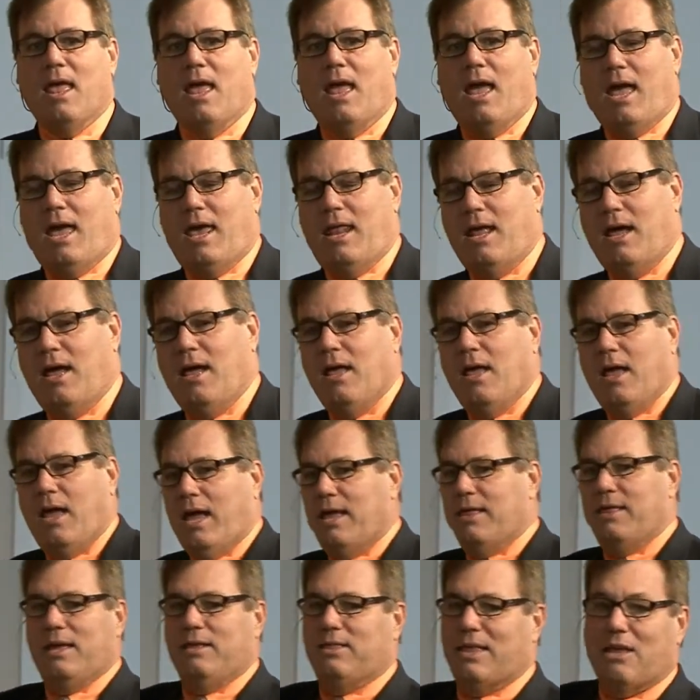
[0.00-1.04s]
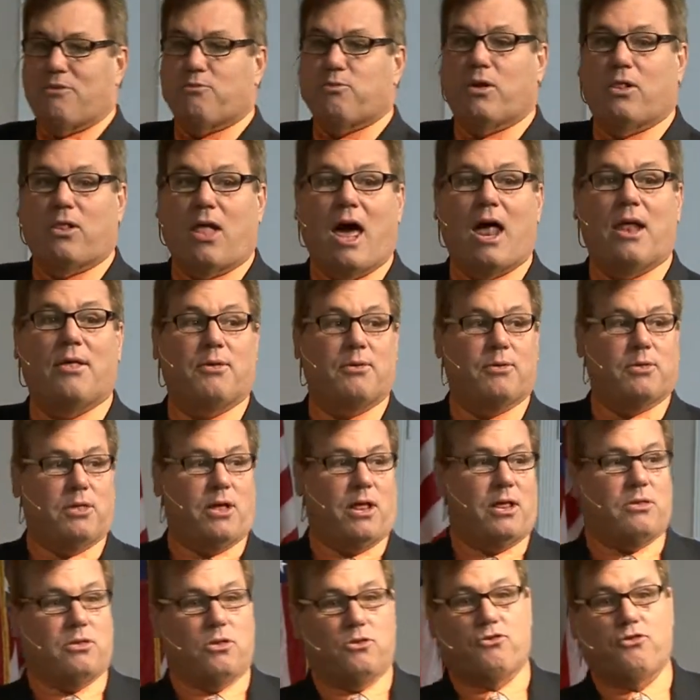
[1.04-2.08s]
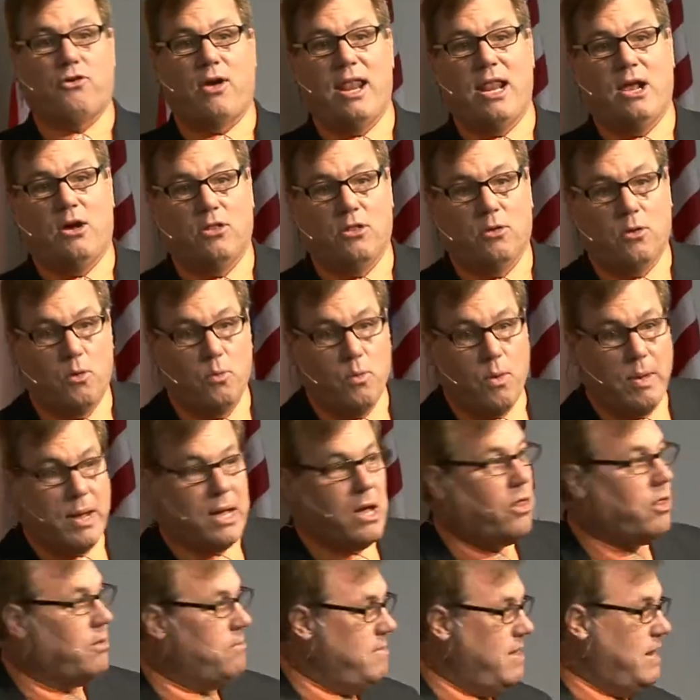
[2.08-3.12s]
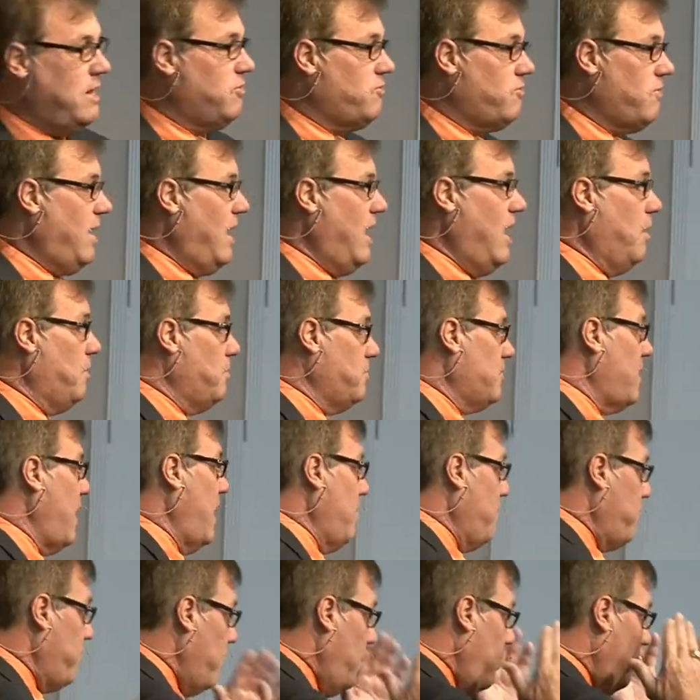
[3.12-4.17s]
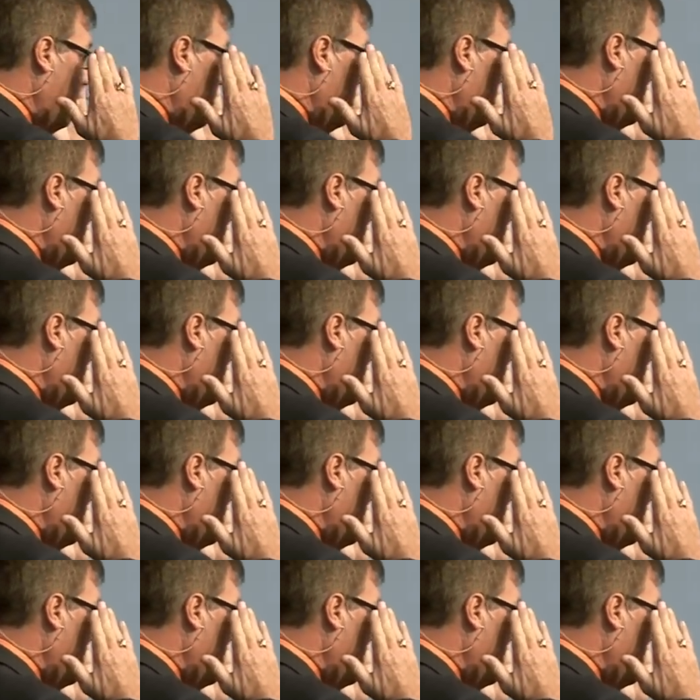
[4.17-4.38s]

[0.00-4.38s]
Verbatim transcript: And, uh, and, and that's where a lot of the, the training on, the, on what we call the ministry helps came from.